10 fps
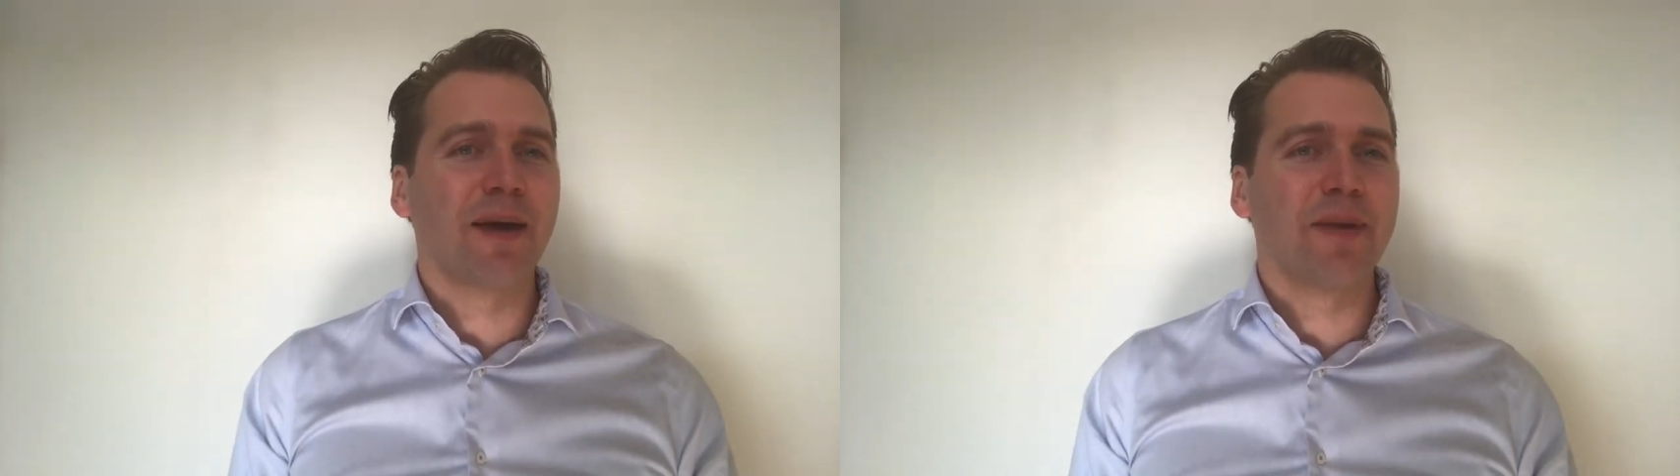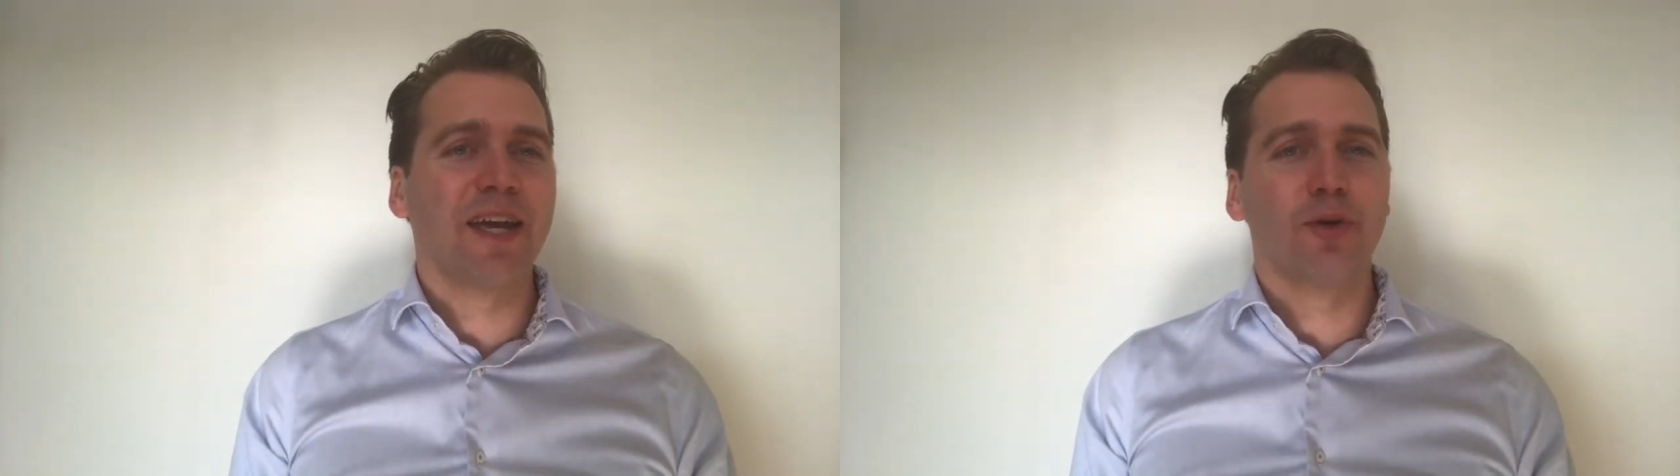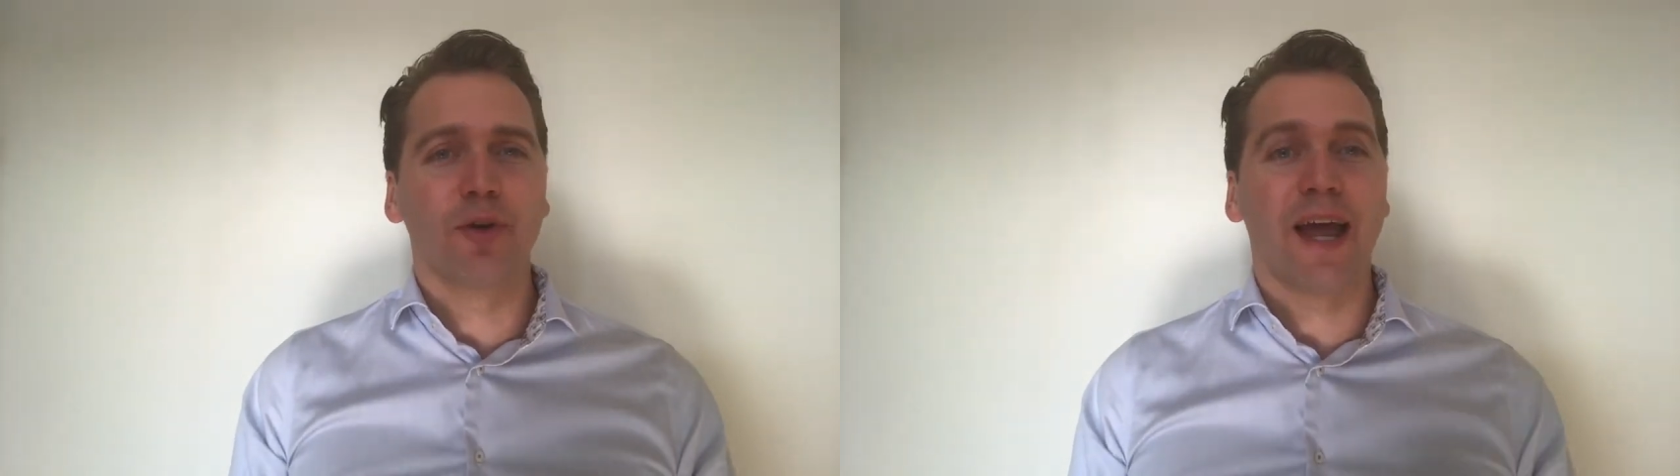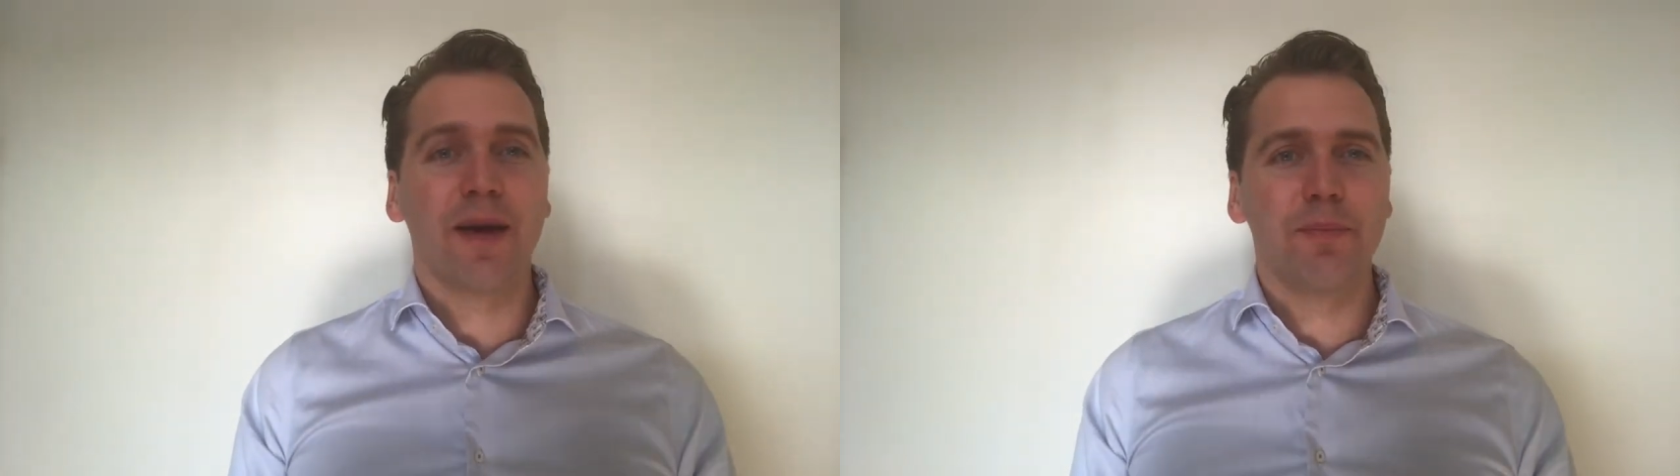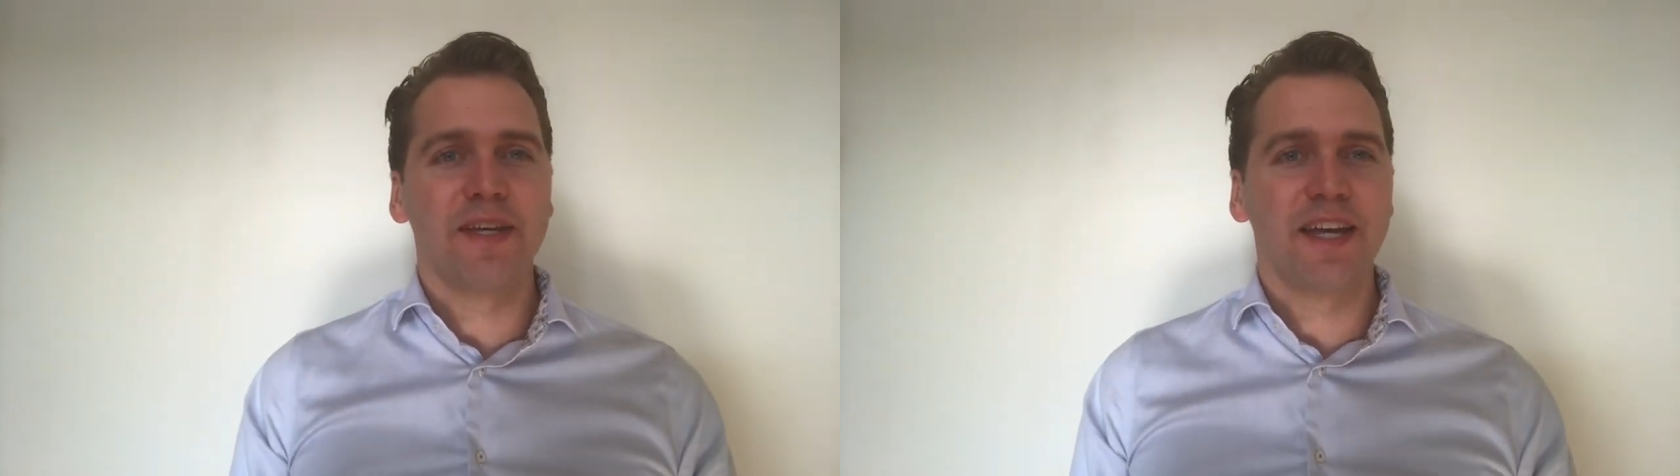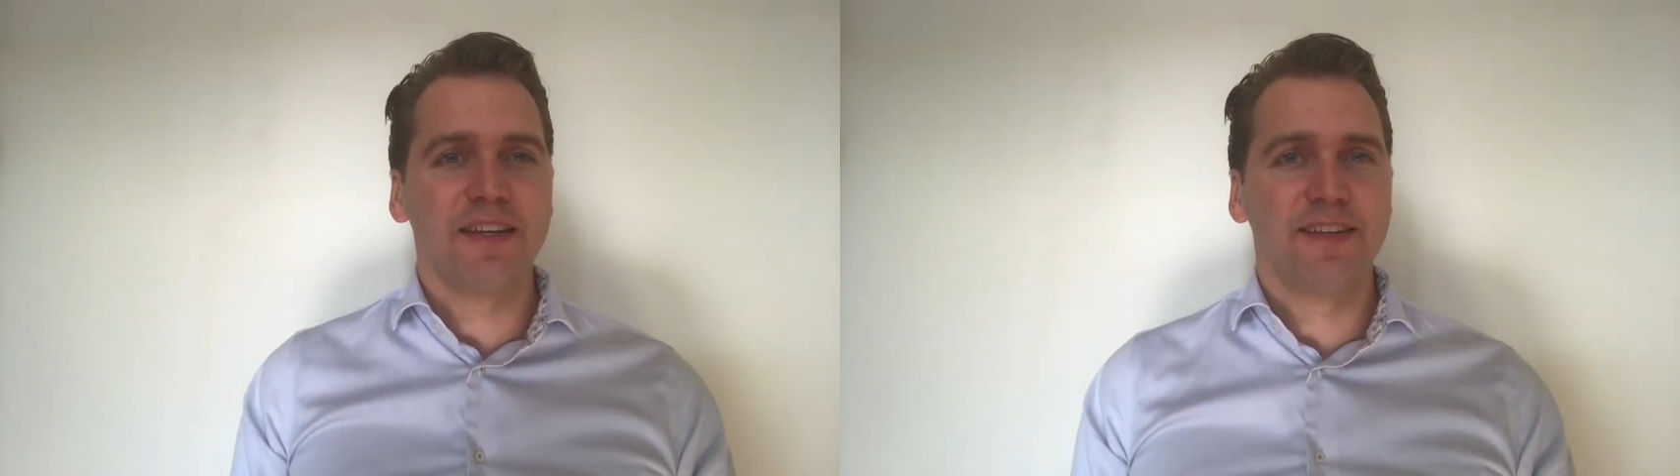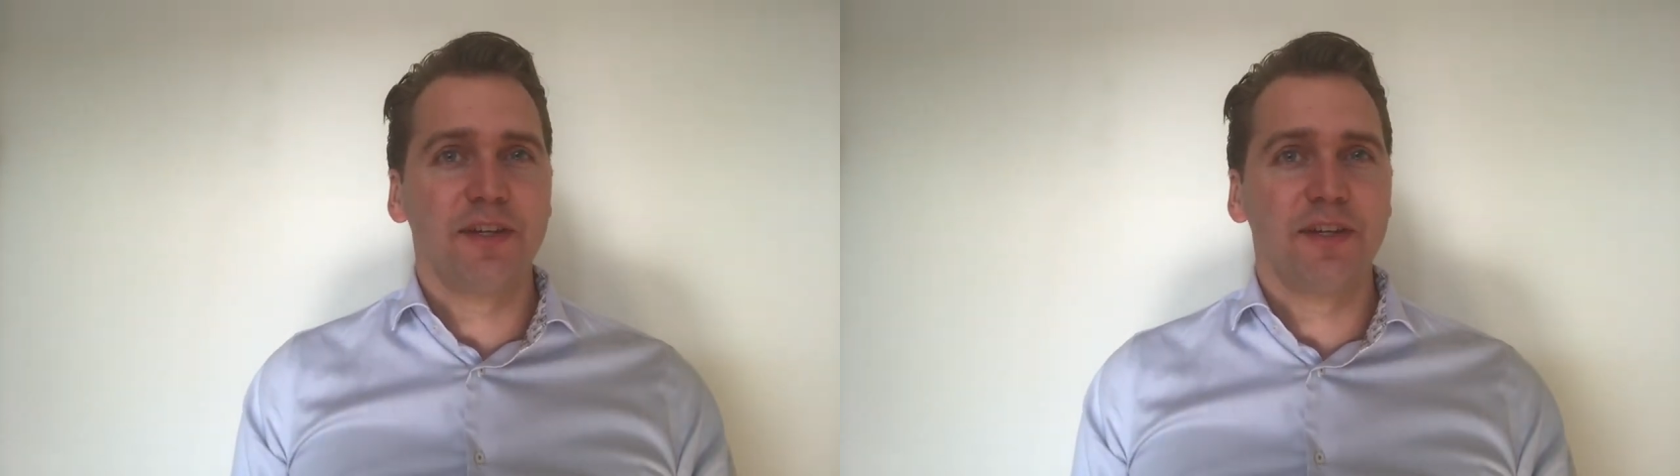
MA or MBA